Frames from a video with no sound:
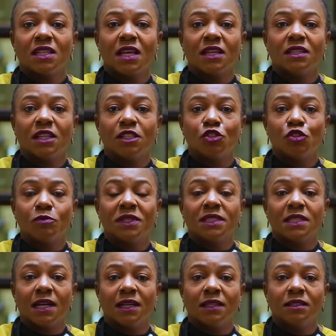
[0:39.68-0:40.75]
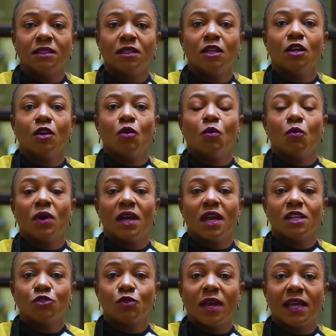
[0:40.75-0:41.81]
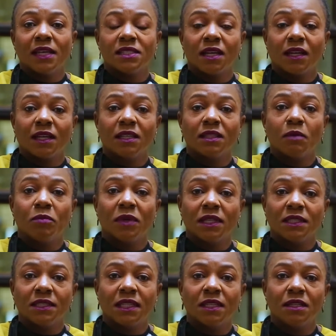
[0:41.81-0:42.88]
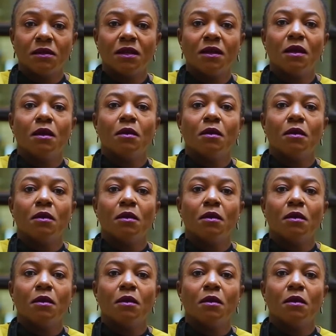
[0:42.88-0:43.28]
thing that needs to be done, as you are entering the building,